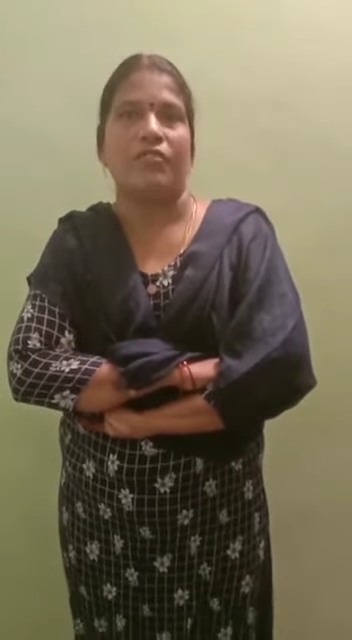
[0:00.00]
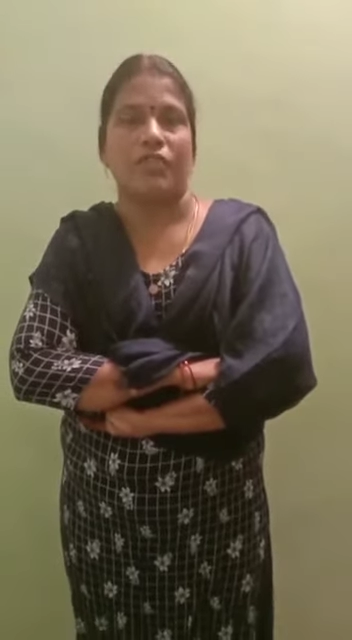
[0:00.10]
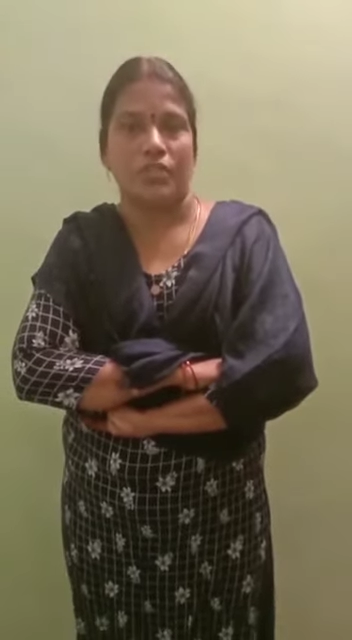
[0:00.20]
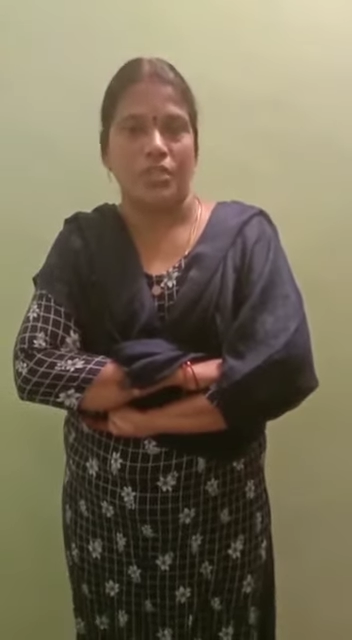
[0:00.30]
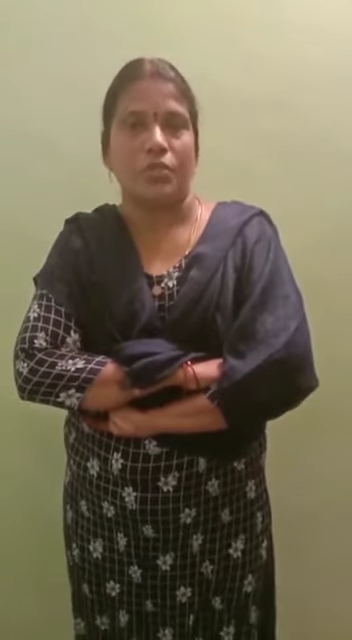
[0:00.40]

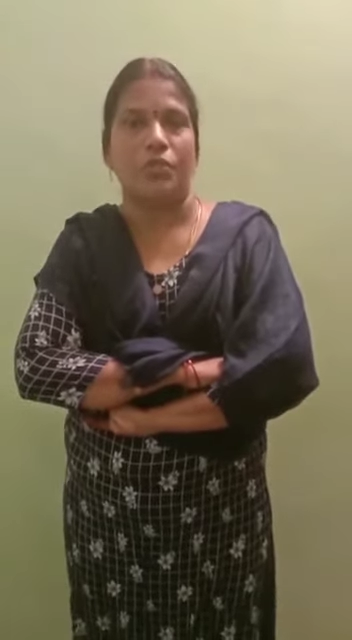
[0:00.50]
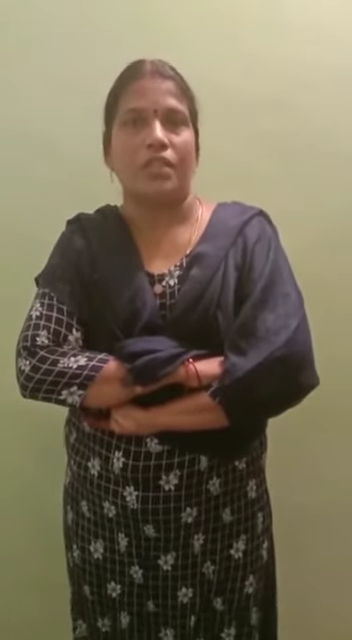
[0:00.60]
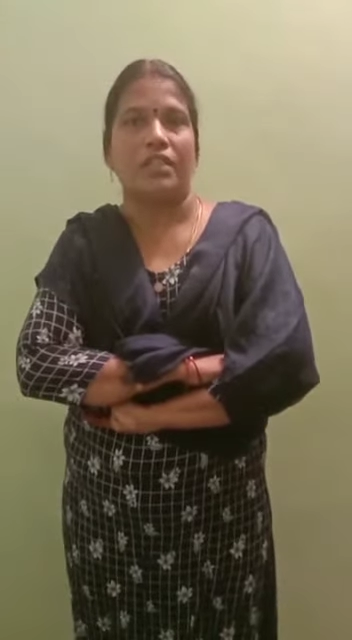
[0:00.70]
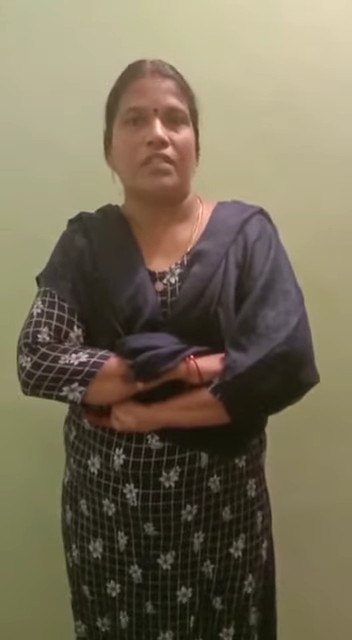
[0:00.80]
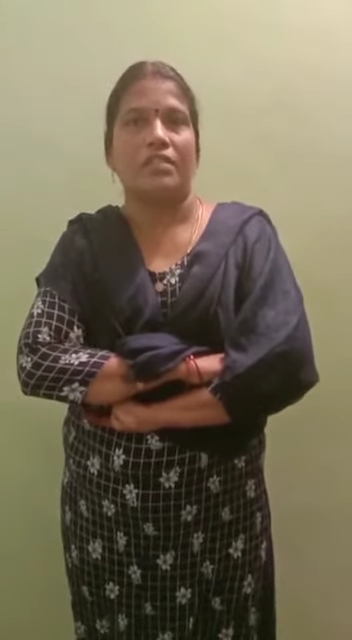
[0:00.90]
for the
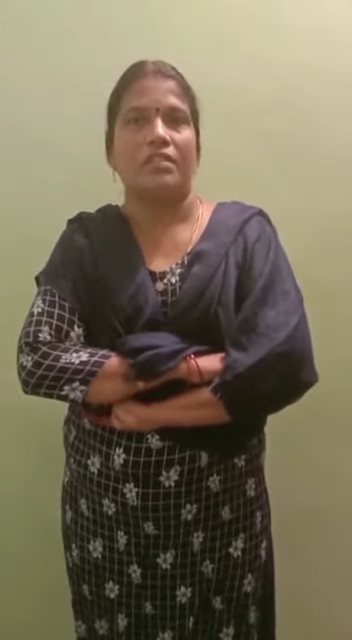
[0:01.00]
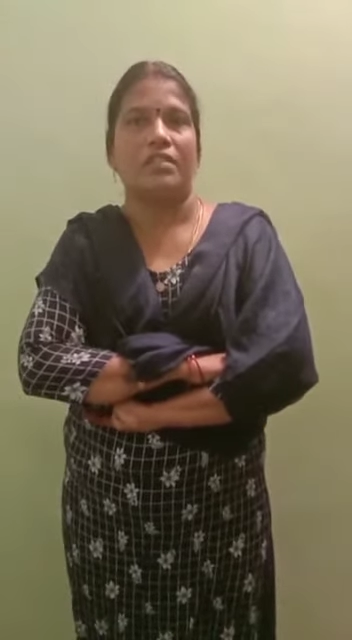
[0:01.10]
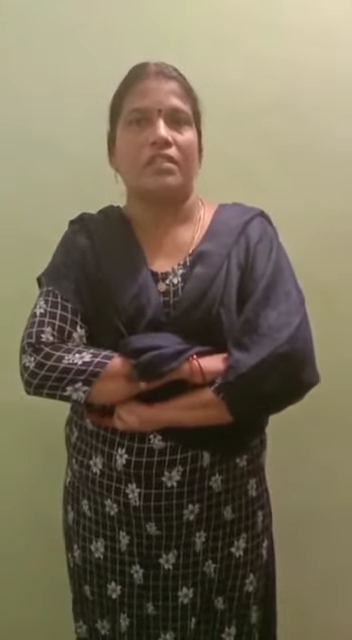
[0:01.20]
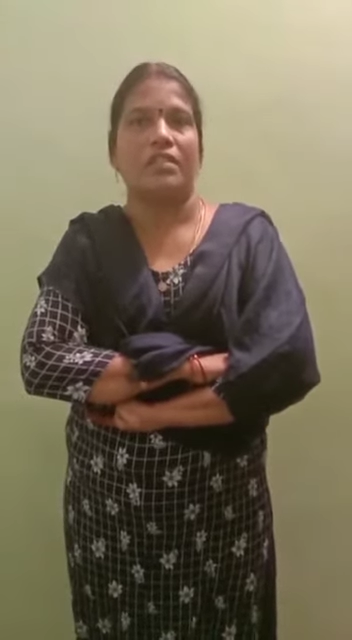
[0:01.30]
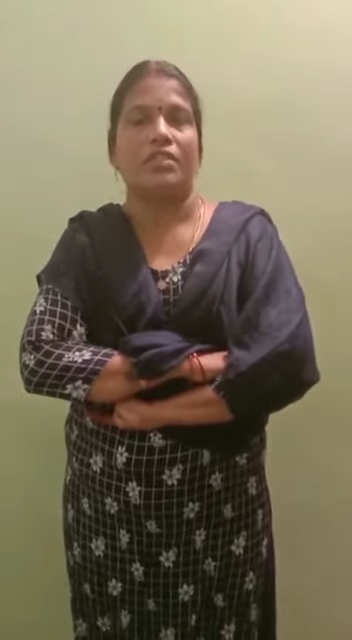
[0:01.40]
students
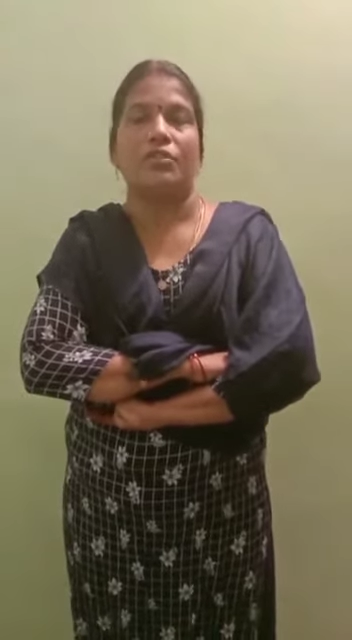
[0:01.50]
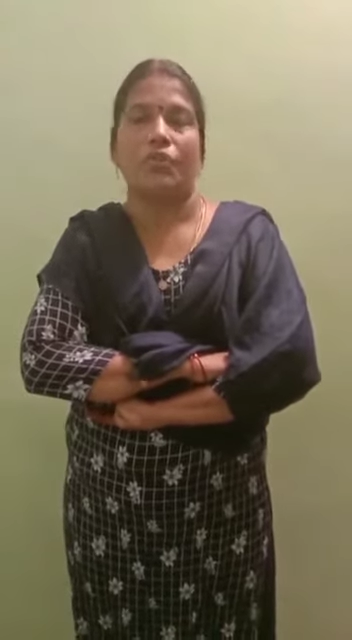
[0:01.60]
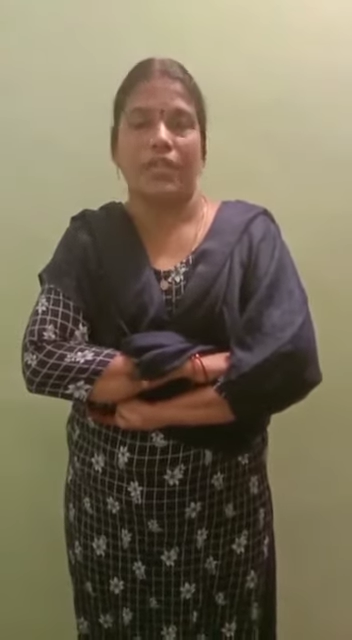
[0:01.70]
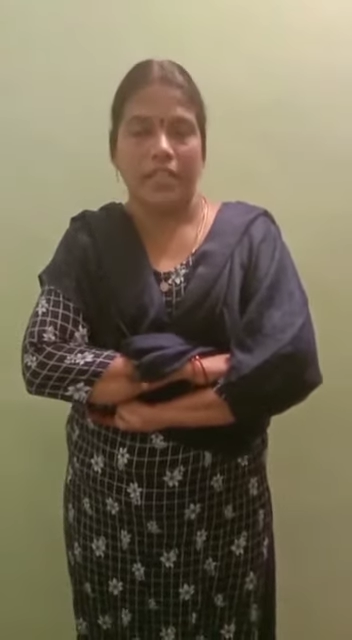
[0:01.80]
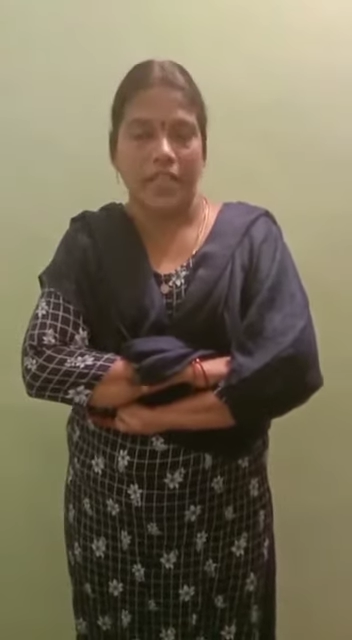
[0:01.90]

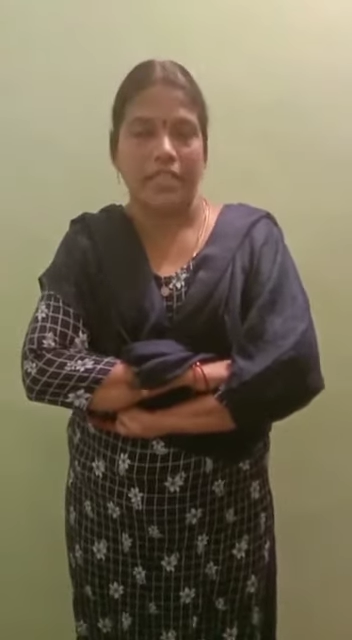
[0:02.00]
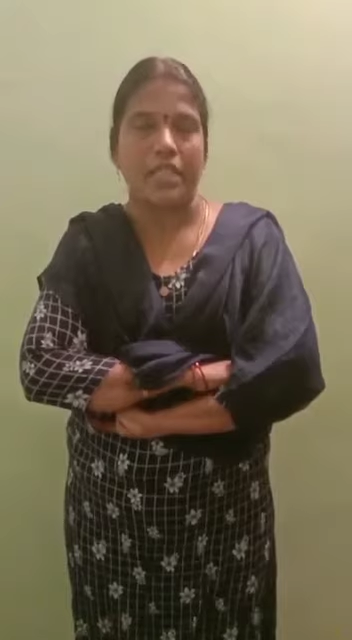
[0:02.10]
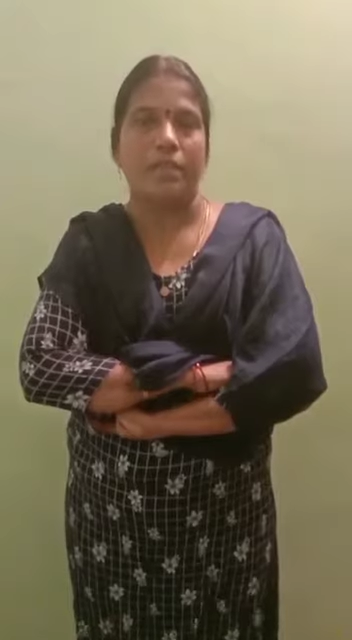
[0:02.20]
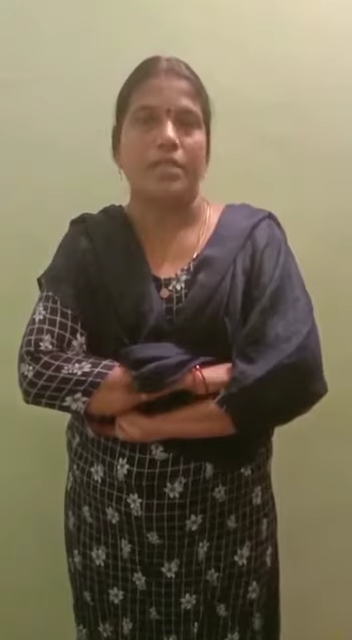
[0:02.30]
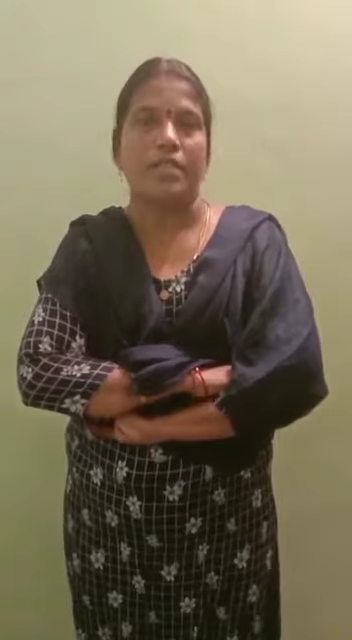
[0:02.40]
during the
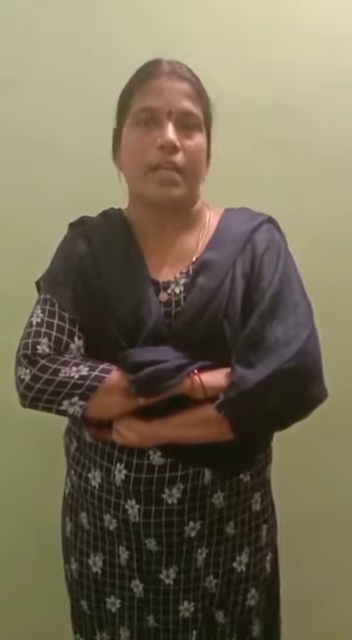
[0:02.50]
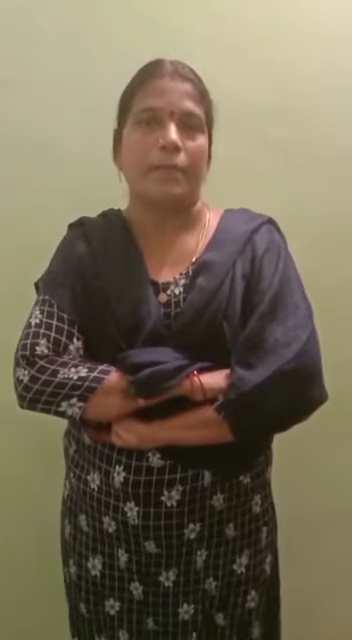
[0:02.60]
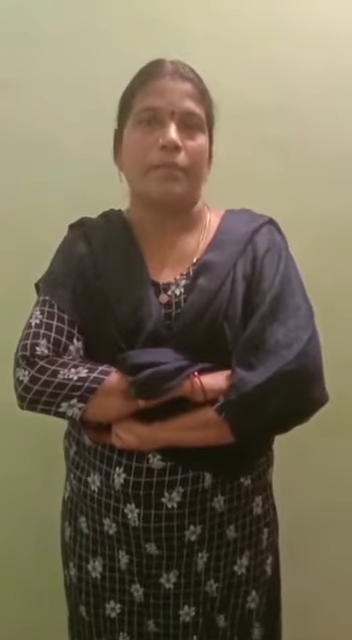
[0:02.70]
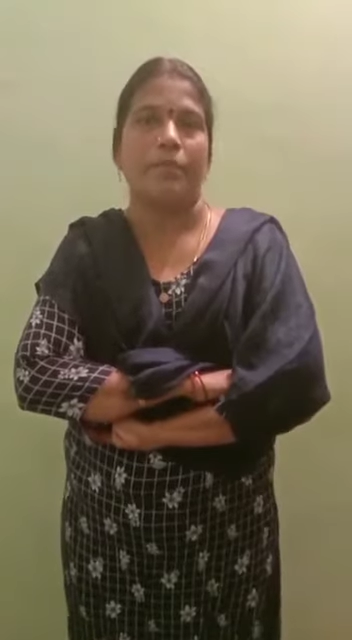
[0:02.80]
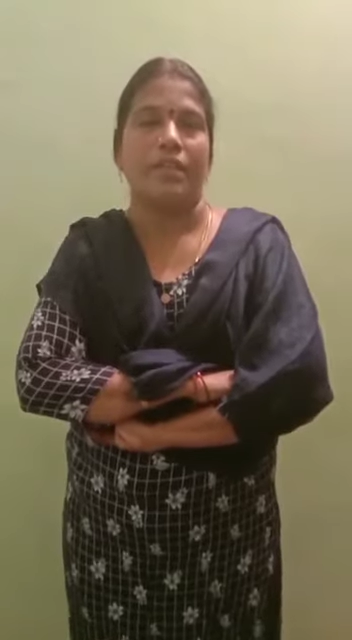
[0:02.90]
exam
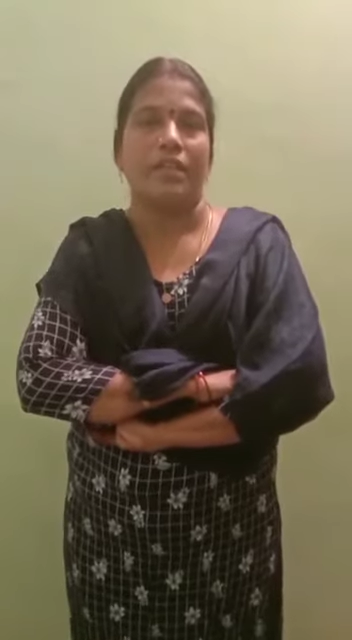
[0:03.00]
time.